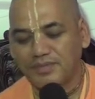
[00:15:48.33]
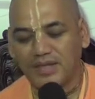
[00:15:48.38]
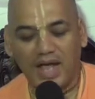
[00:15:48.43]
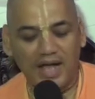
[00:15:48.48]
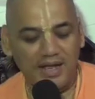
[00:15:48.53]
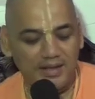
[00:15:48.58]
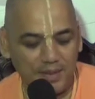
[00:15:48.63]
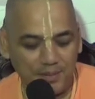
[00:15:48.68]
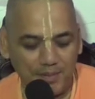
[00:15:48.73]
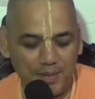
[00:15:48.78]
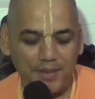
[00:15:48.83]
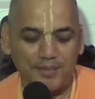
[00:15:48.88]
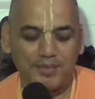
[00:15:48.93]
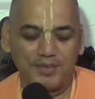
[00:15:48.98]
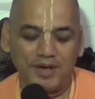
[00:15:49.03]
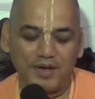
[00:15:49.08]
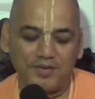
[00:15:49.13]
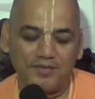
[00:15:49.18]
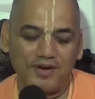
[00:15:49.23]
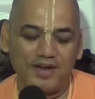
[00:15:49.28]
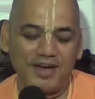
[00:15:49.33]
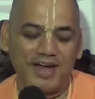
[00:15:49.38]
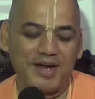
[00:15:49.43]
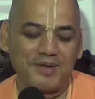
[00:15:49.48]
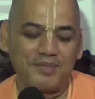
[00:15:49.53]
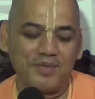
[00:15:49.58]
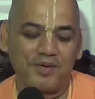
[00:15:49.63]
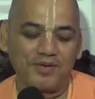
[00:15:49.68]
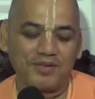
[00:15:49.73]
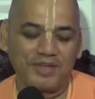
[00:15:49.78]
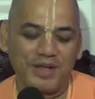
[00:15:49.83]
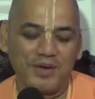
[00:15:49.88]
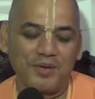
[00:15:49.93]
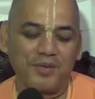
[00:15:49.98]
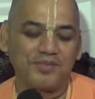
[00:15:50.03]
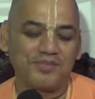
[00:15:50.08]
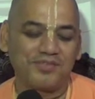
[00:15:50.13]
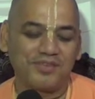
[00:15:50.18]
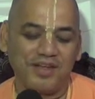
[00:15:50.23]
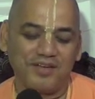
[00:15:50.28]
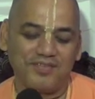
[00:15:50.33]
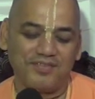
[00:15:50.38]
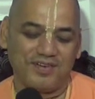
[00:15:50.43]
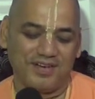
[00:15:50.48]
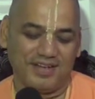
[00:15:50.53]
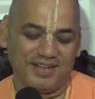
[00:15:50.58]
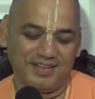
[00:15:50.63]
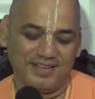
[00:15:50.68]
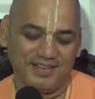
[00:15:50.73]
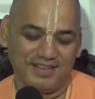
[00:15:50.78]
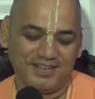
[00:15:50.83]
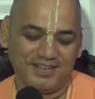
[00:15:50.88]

And the people are worried about their own safety